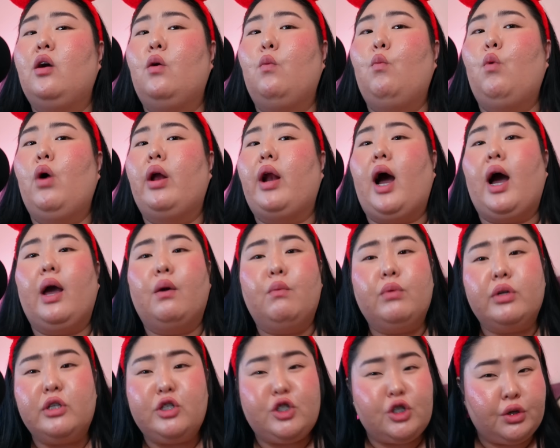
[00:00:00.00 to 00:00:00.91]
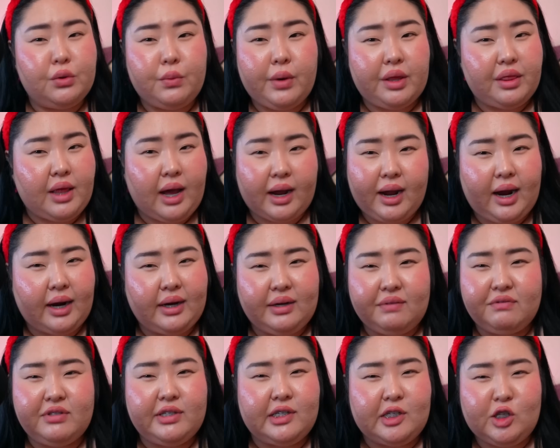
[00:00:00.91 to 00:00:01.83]
what I would do in that
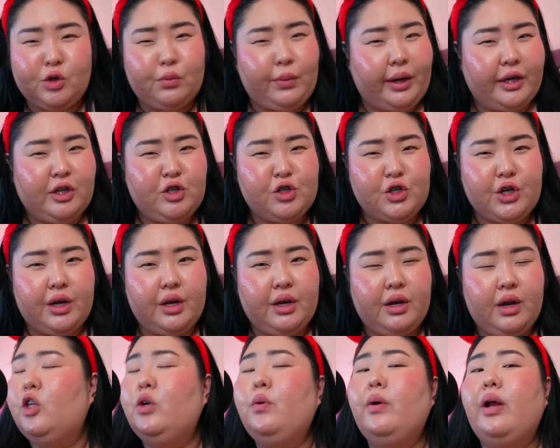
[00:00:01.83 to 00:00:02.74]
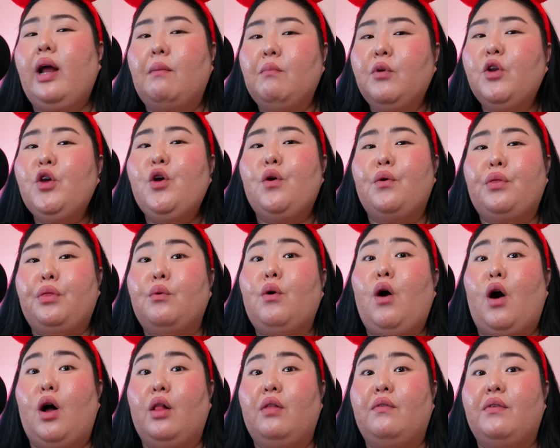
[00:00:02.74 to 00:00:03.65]
kind of situation. You know what? I'm going to go
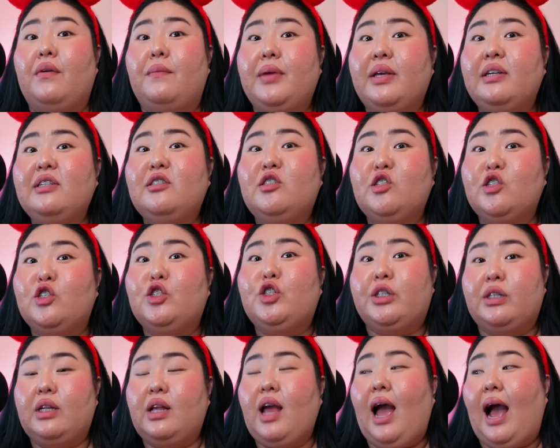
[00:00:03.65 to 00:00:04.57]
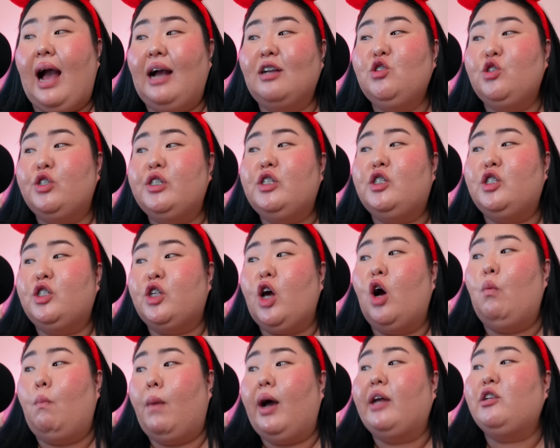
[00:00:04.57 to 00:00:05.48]
through all of it because there's just actually
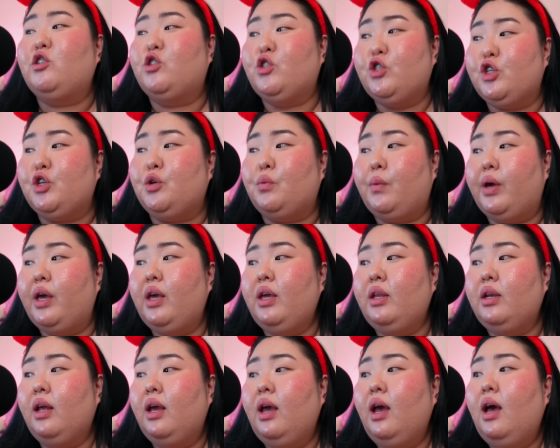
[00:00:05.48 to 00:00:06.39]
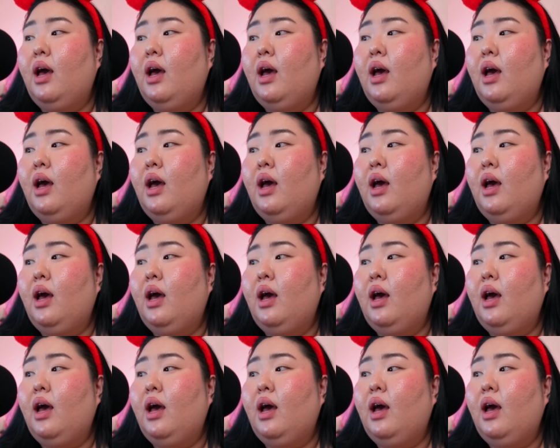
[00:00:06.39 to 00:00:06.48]
so much to it.